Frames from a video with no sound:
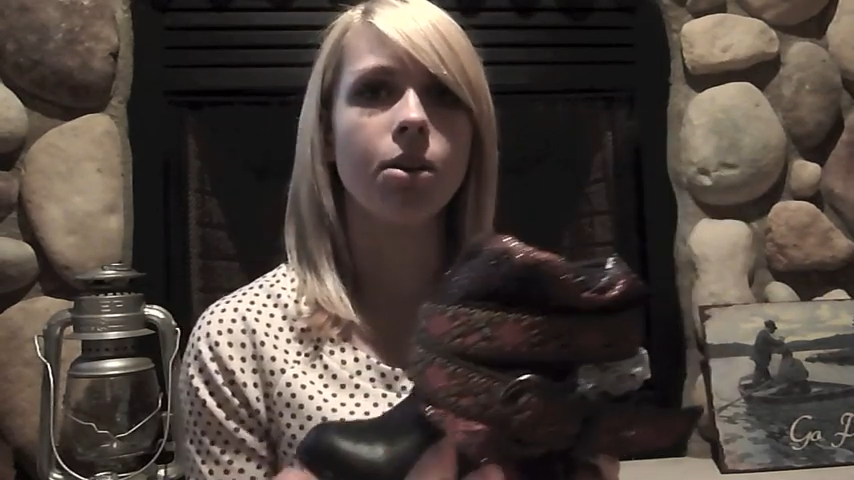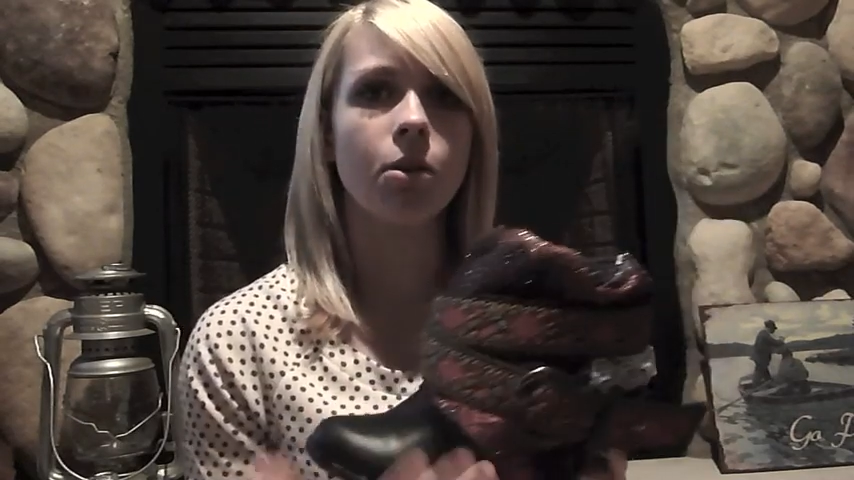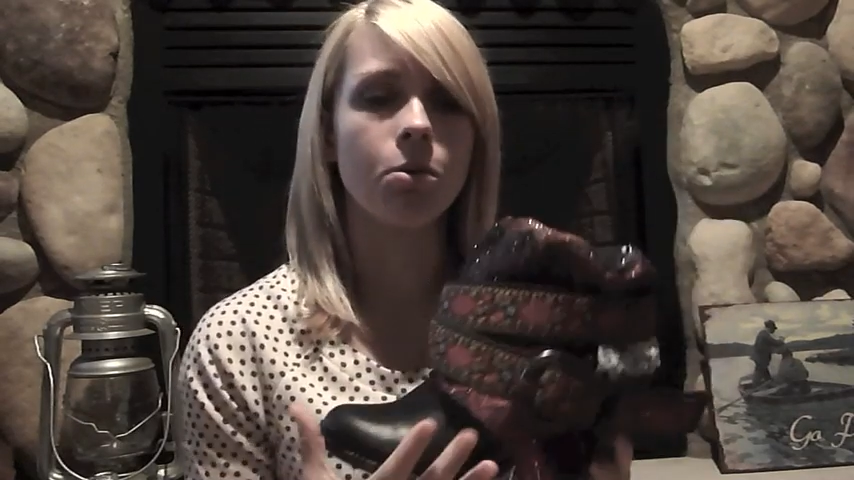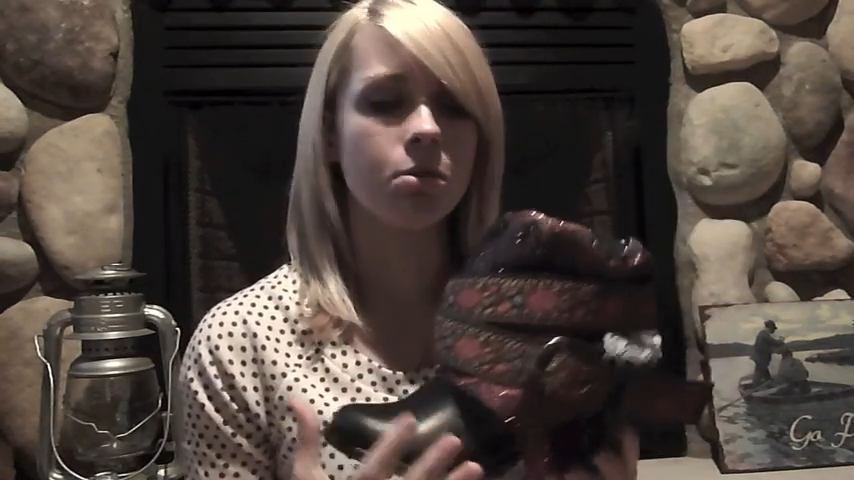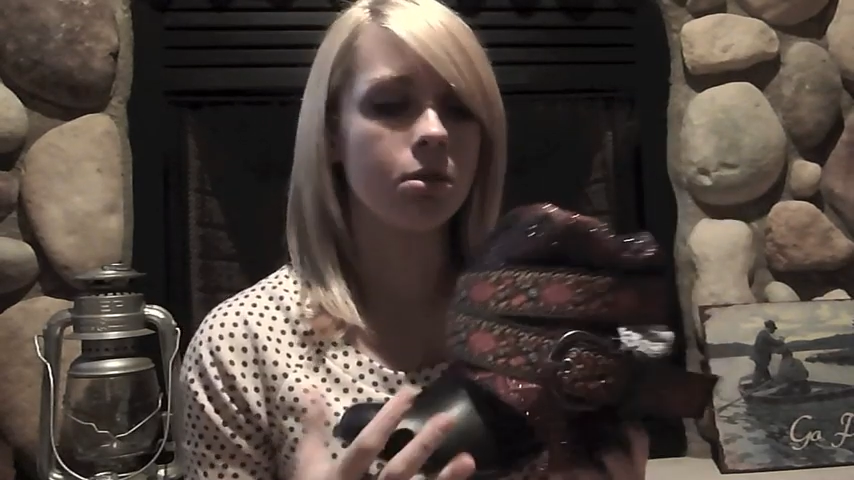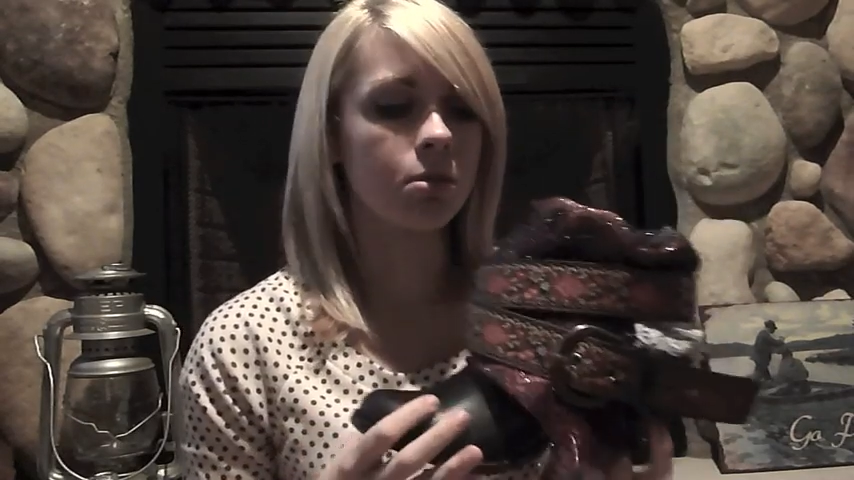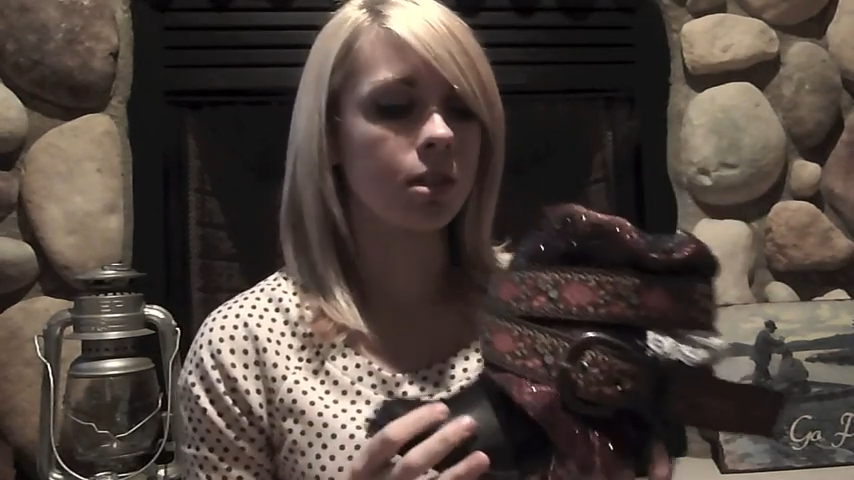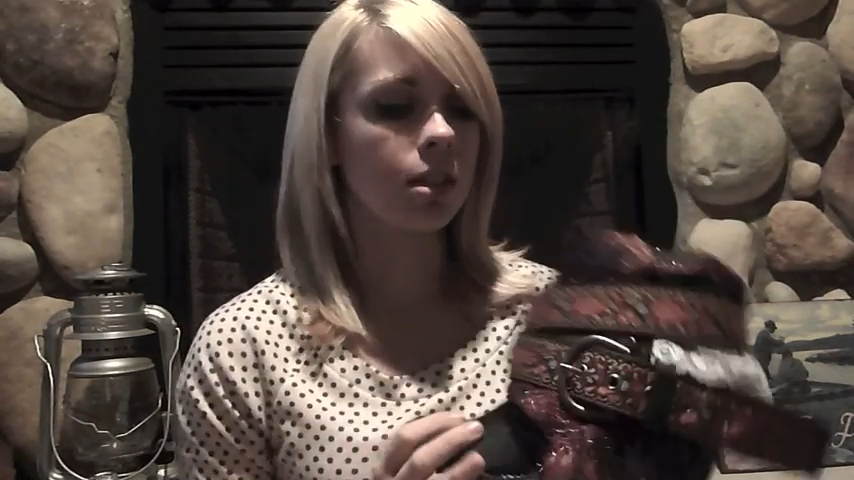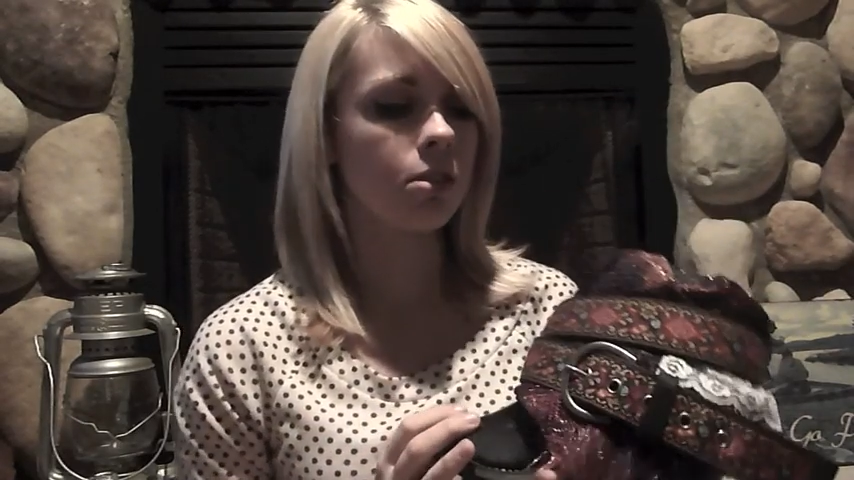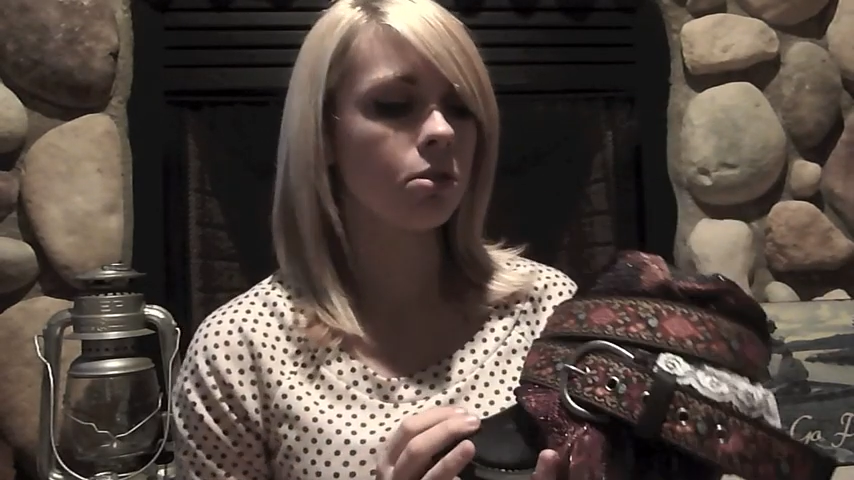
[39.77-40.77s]
own sort
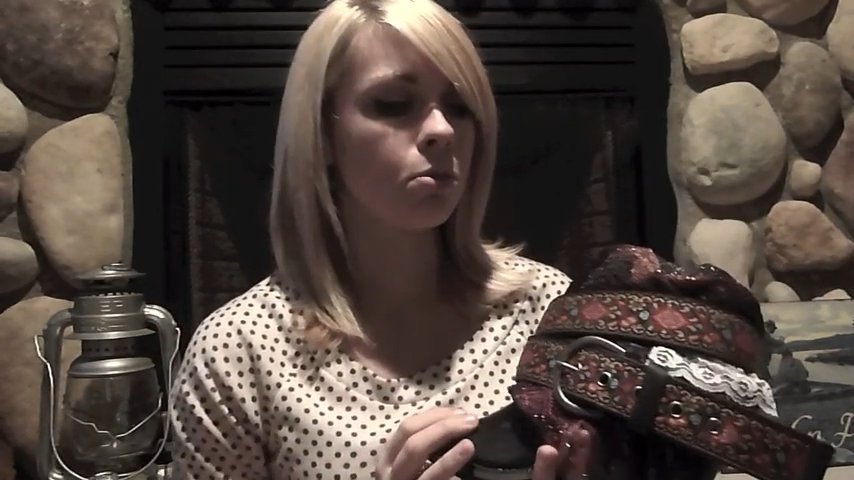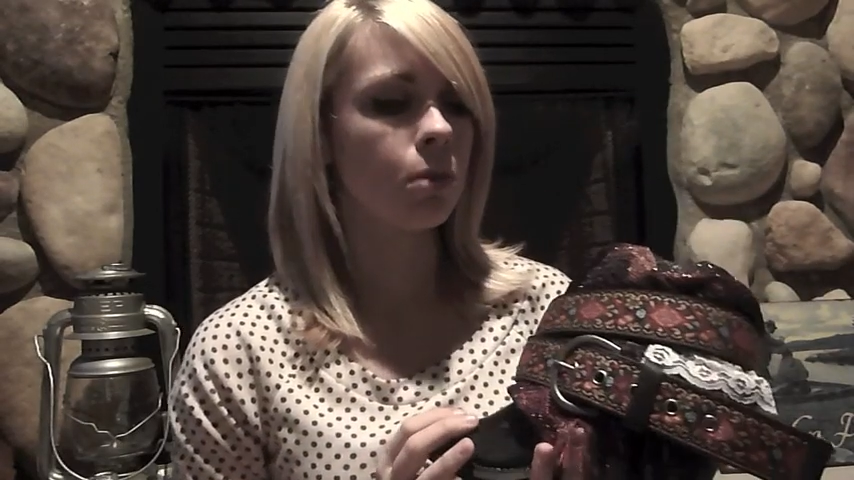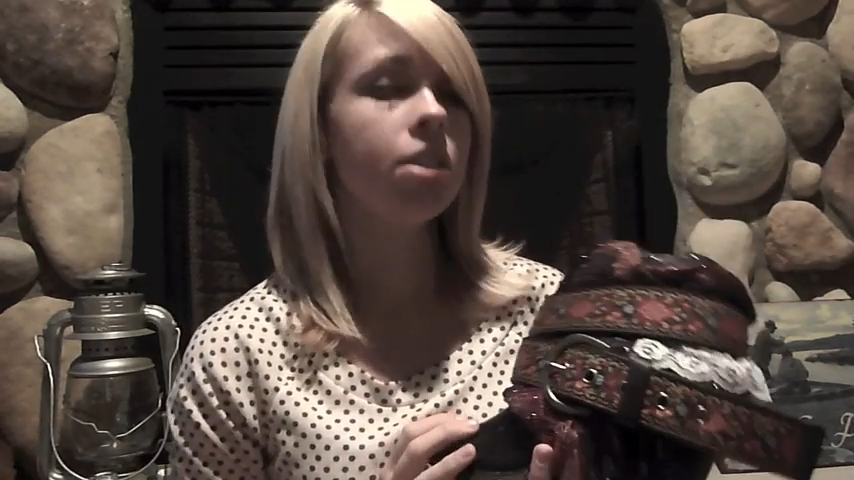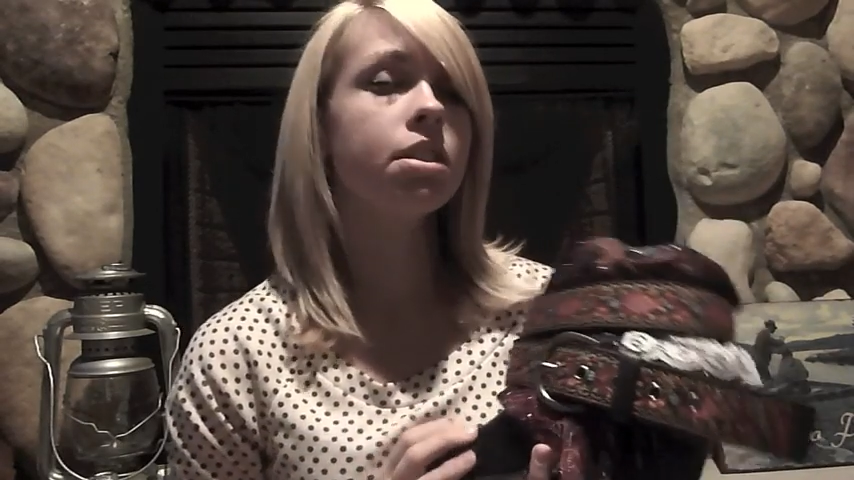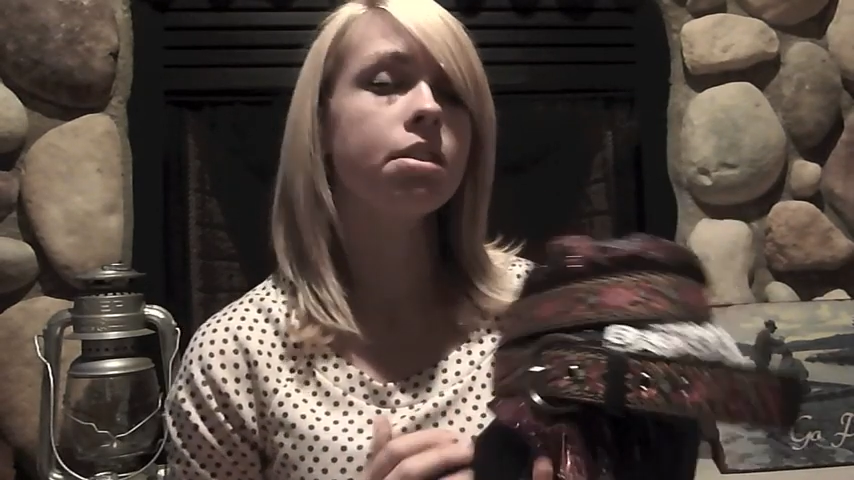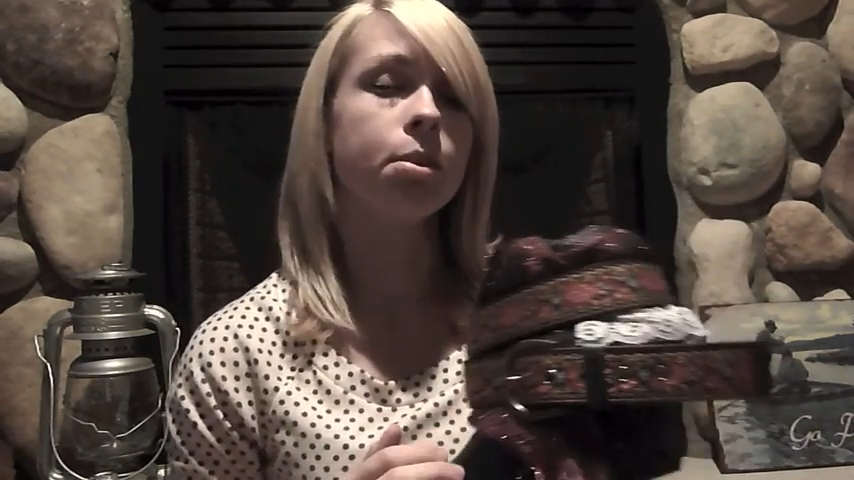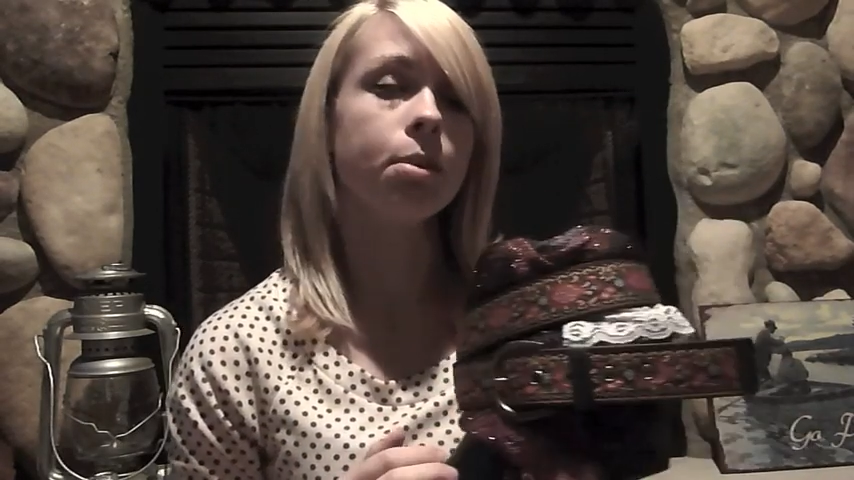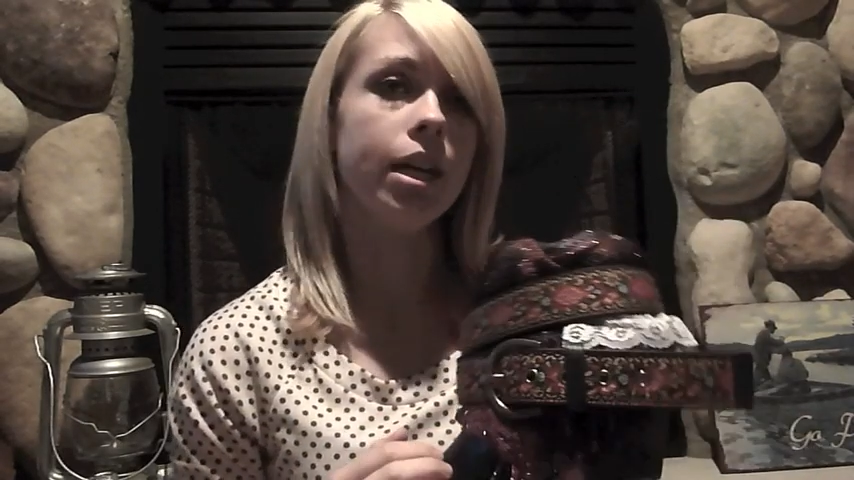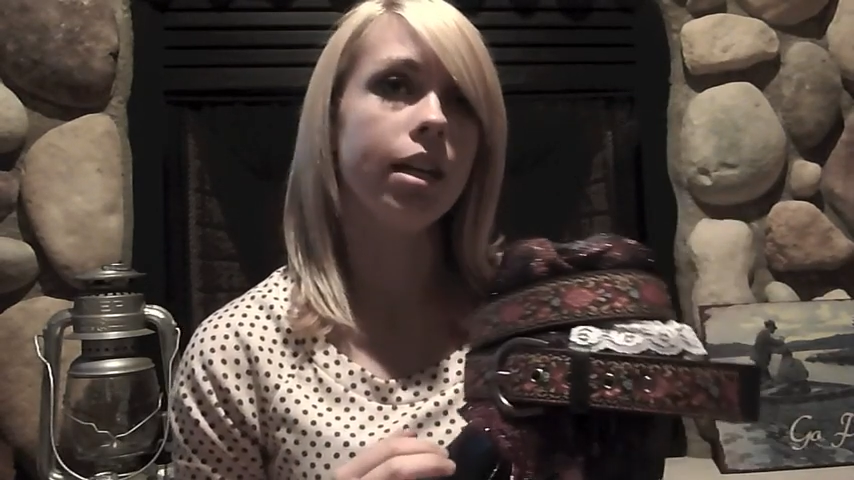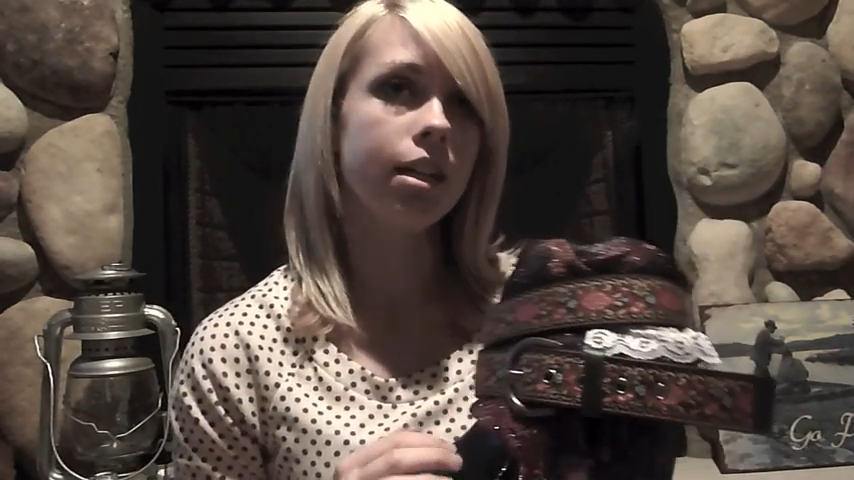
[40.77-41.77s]
of little twist to
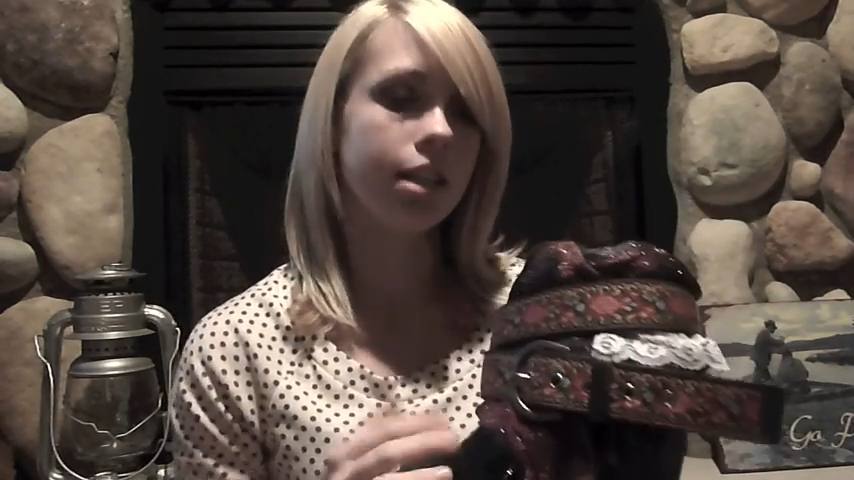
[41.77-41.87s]
it.